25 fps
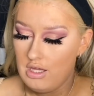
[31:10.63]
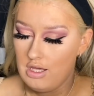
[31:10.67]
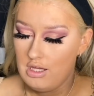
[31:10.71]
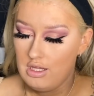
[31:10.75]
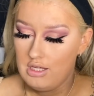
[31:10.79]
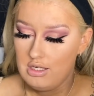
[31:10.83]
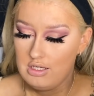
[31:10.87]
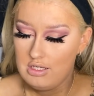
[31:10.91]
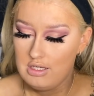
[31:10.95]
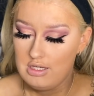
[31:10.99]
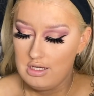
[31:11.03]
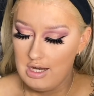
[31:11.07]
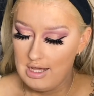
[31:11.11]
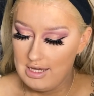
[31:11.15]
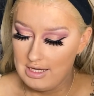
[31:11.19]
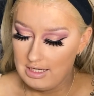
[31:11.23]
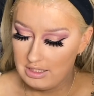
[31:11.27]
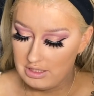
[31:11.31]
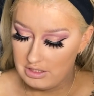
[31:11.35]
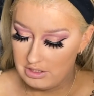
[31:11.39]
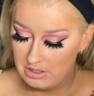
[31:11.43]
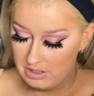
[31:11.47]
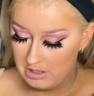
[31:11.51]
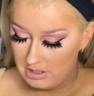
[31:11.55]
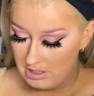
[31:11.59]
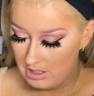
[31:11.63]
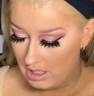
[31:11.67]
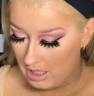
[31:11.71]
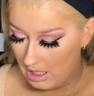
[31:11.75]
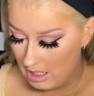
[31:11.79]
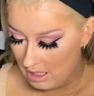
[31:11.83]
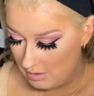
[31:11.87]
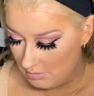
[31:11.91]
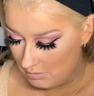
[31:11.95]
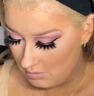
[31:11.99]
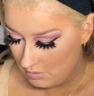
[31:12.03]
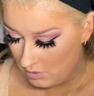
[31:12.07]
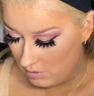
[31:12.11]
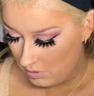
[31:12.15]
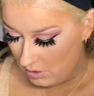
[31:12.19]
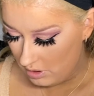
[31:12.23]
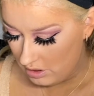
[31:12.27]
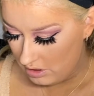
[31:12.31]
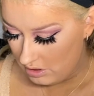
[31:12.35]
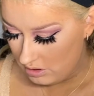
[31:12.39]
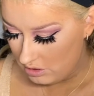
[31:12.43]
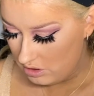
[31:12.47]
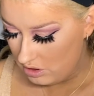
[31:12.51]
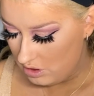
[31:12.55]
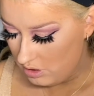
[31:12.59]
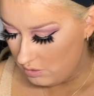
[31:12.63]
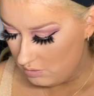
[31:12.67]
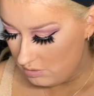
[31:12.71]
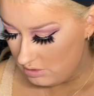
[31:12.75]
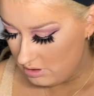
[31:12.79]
Next, I'm going to